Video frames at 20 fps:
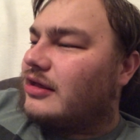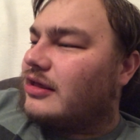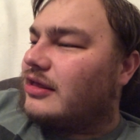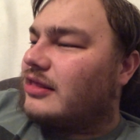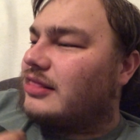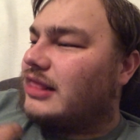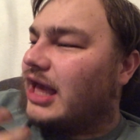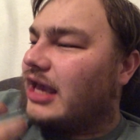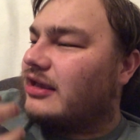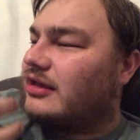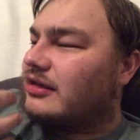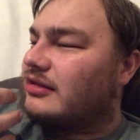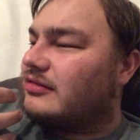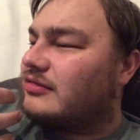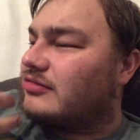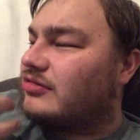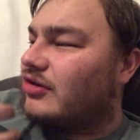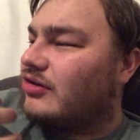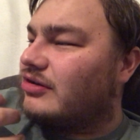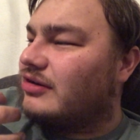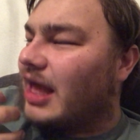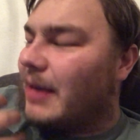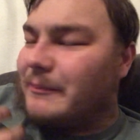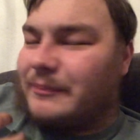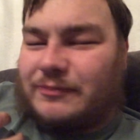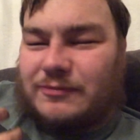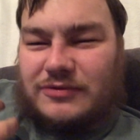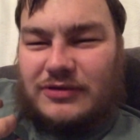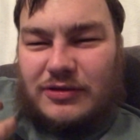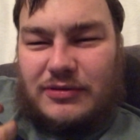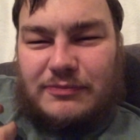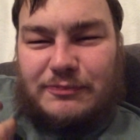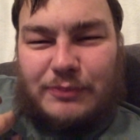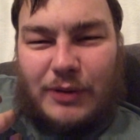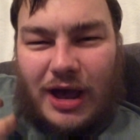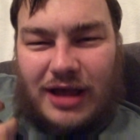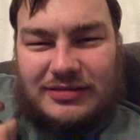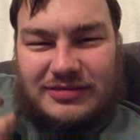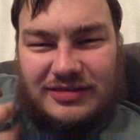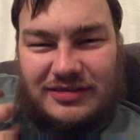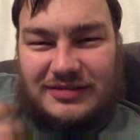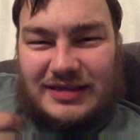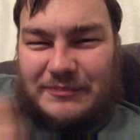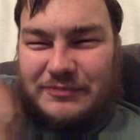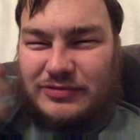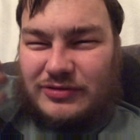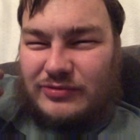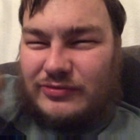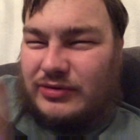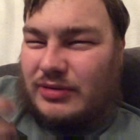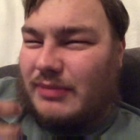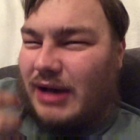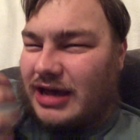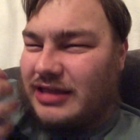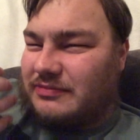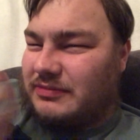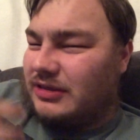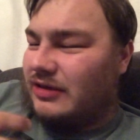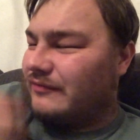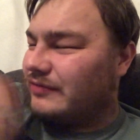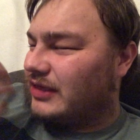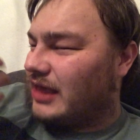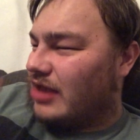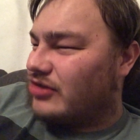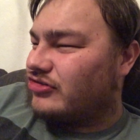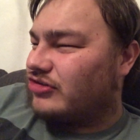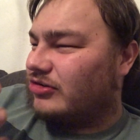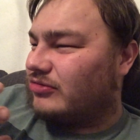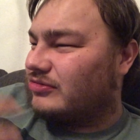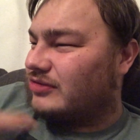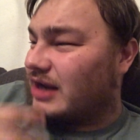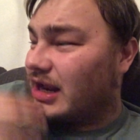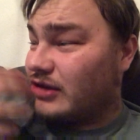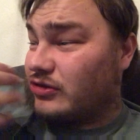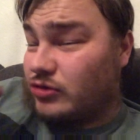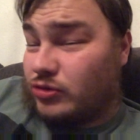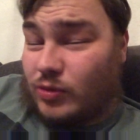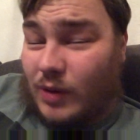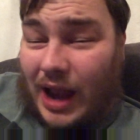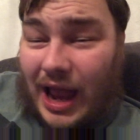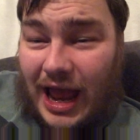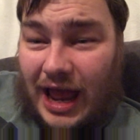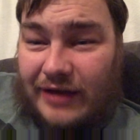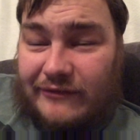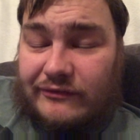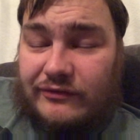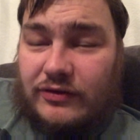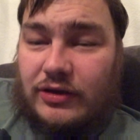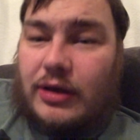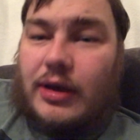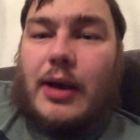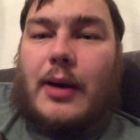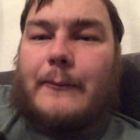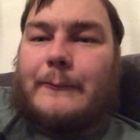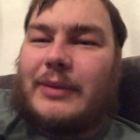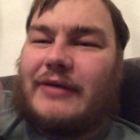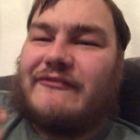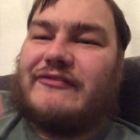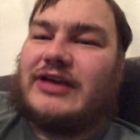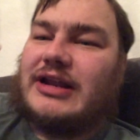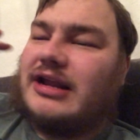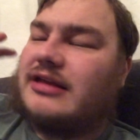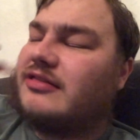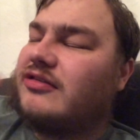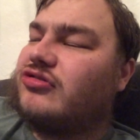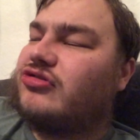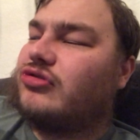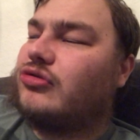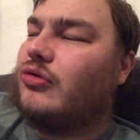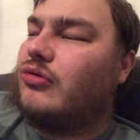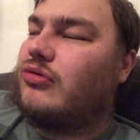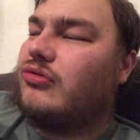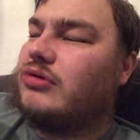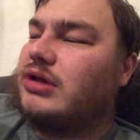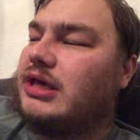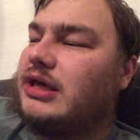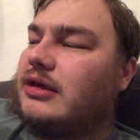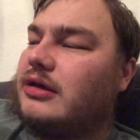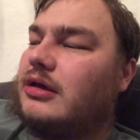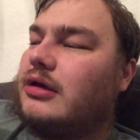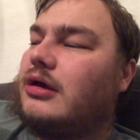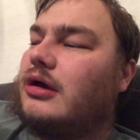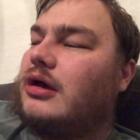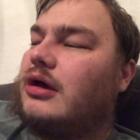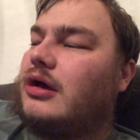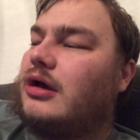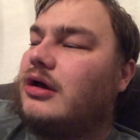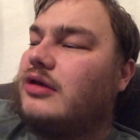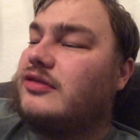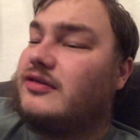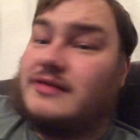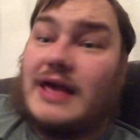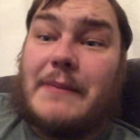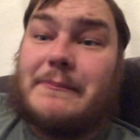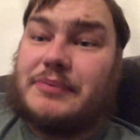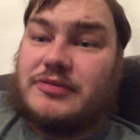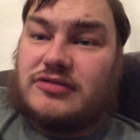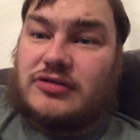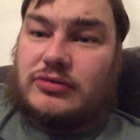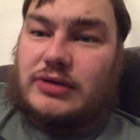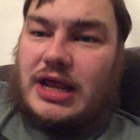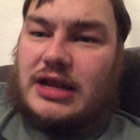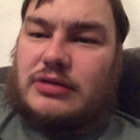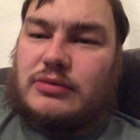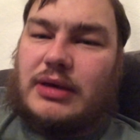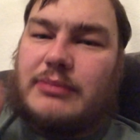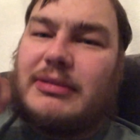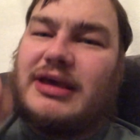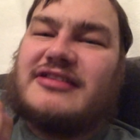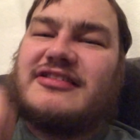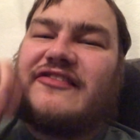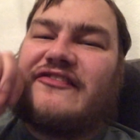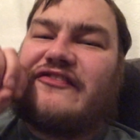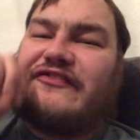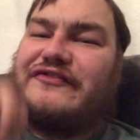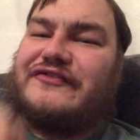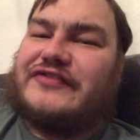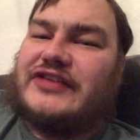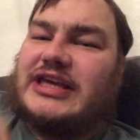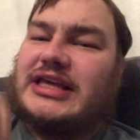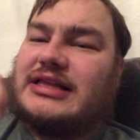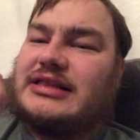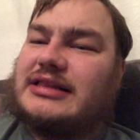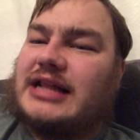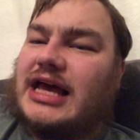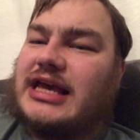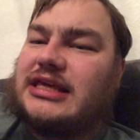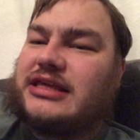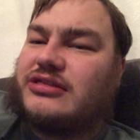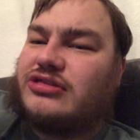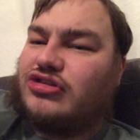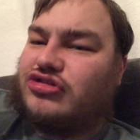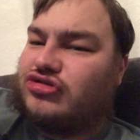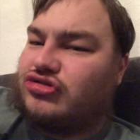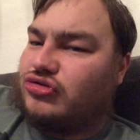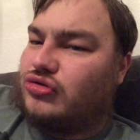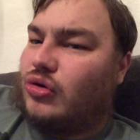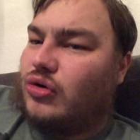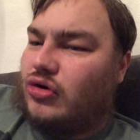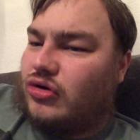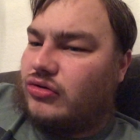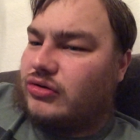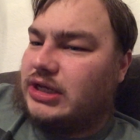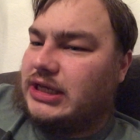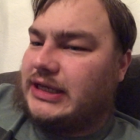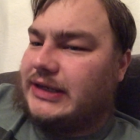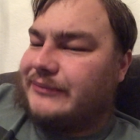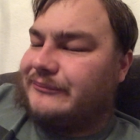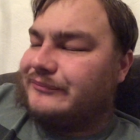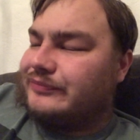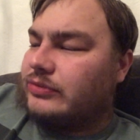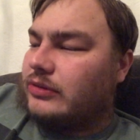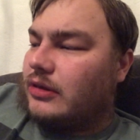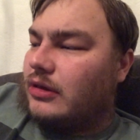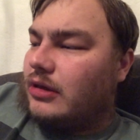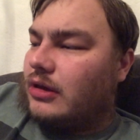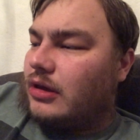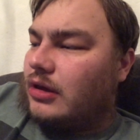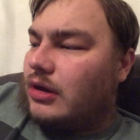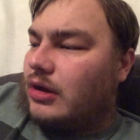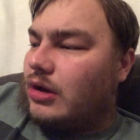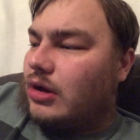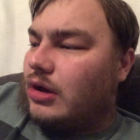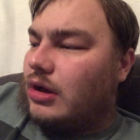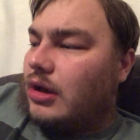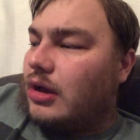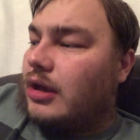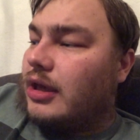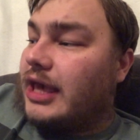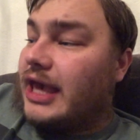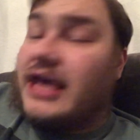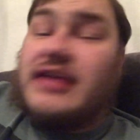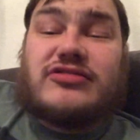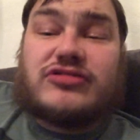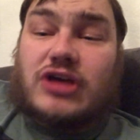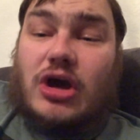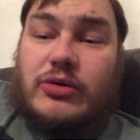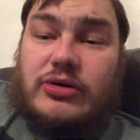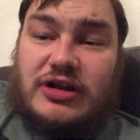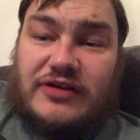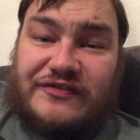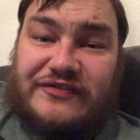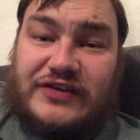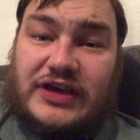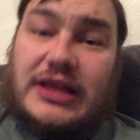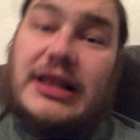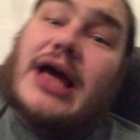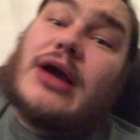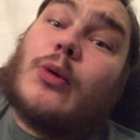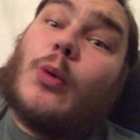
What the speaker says: Like, certain parts of this episode remind me of the issues that I do have. But I feel like this episode anyway, makes it feel like the story is going to feel like